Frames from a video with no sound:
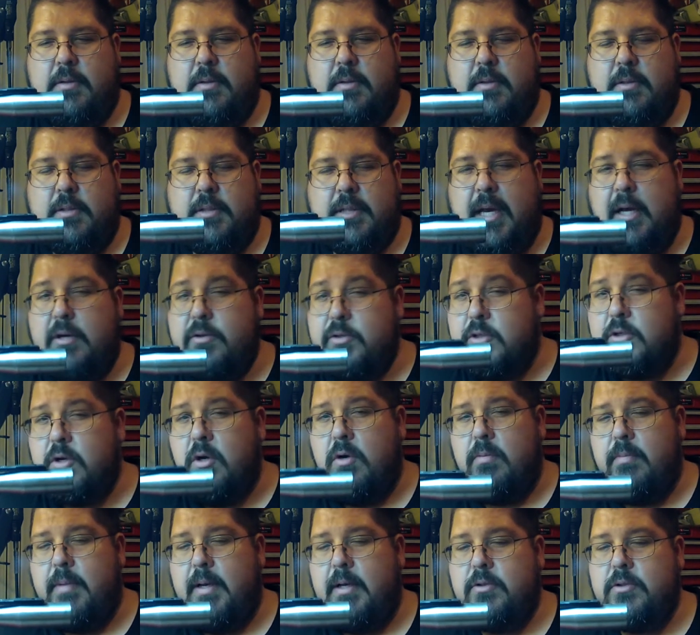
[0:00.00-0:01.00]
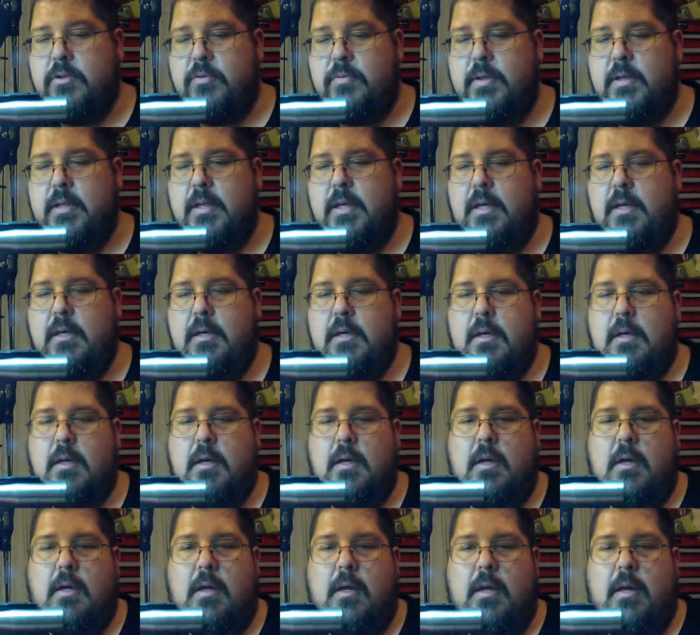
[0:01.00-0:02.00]
scout scope mounts really
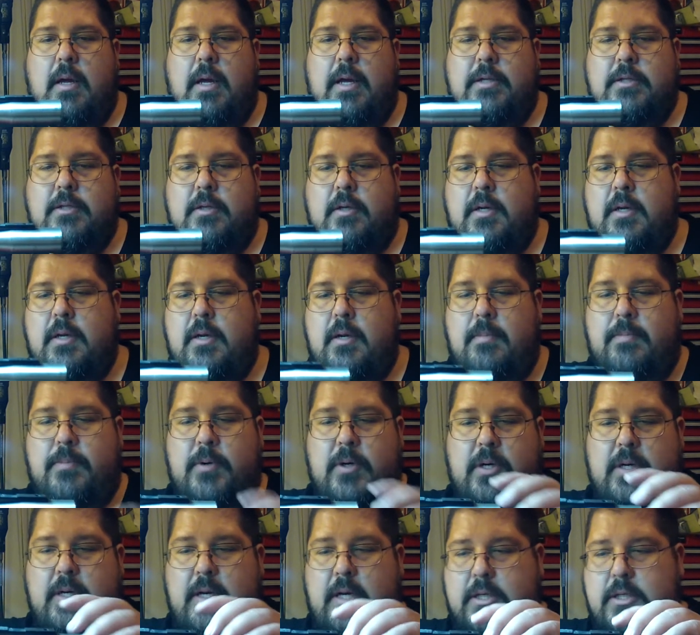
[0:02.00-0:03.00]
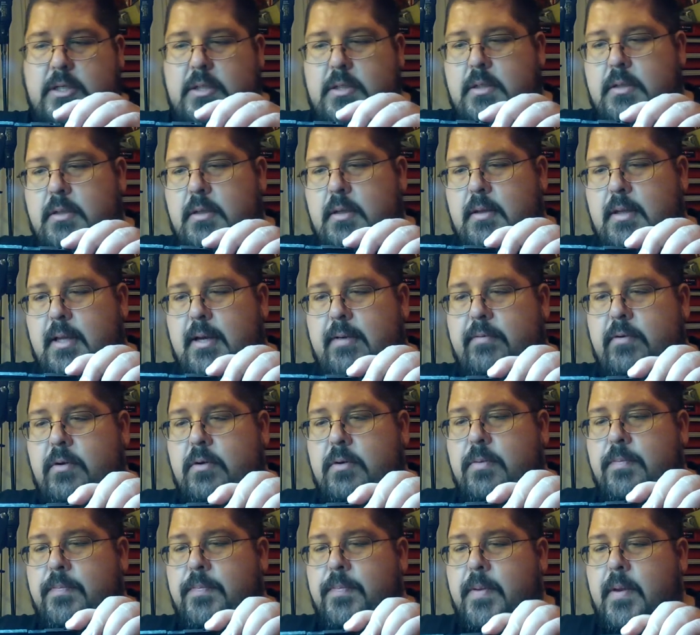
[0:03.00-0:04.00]
in a production
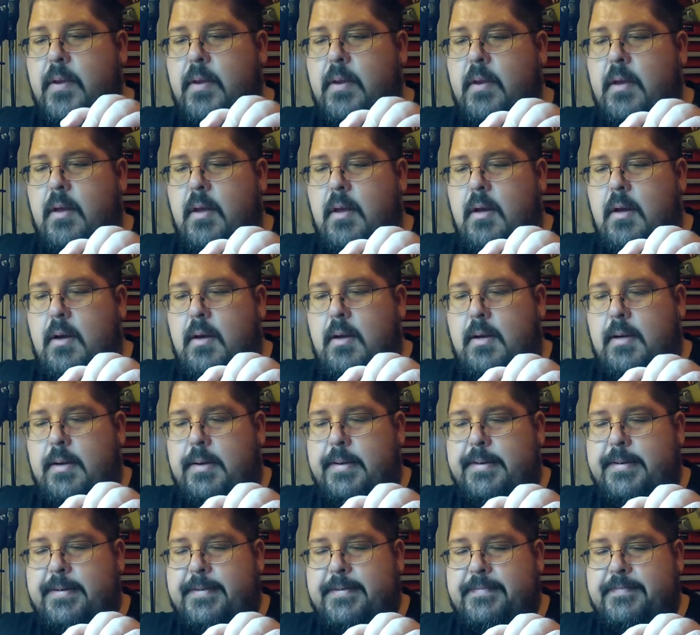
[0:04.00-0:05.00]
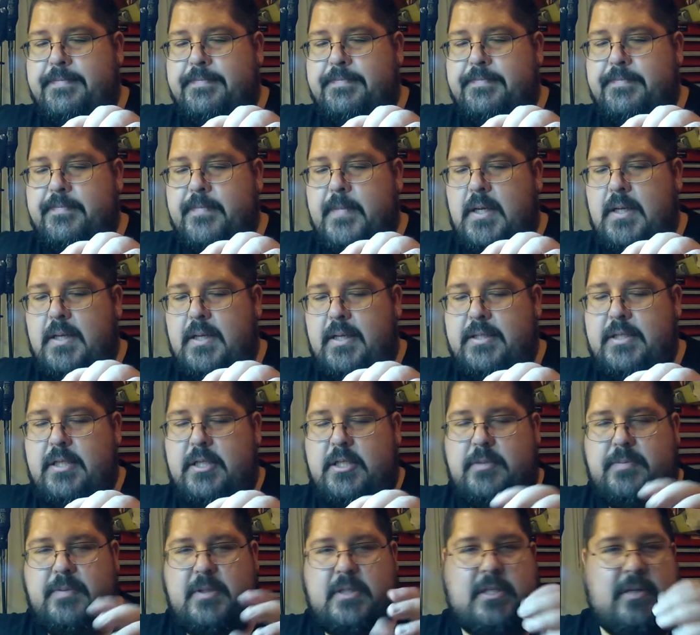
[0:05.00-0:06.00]
level, unless
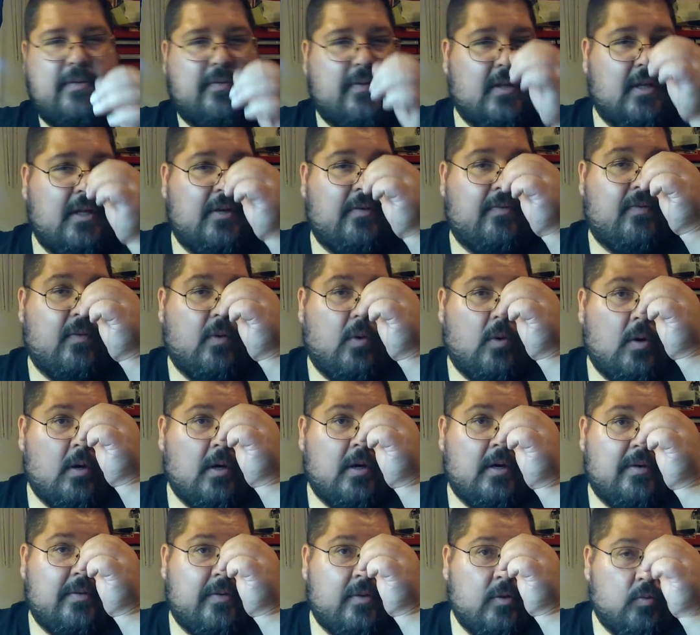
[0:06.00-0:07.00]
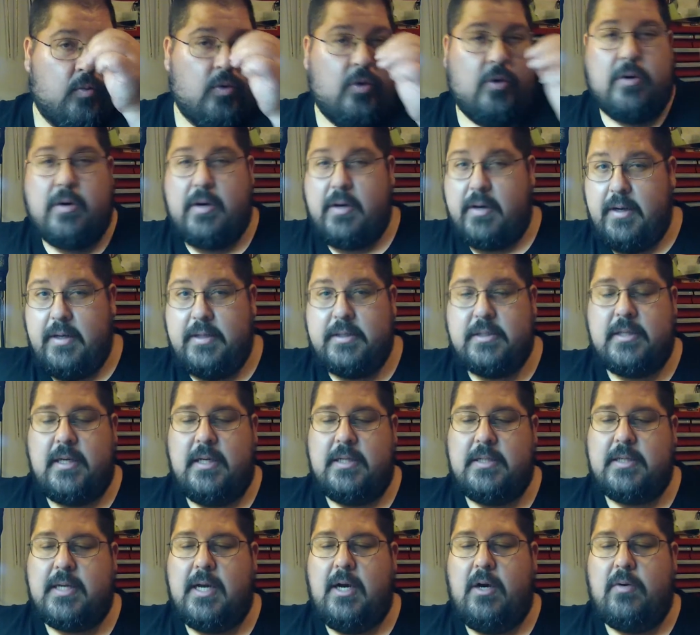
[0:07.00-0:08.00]
it's specifically for the Ruger gun
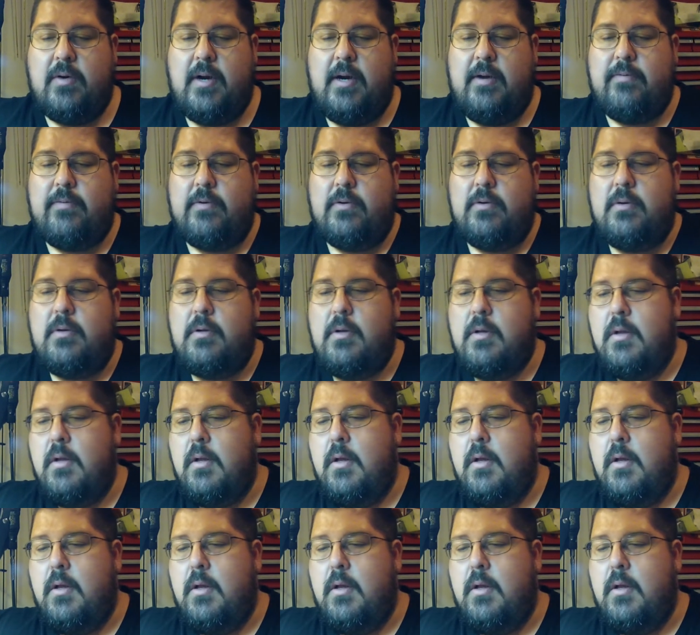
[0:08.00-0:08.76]
sight scout rifle.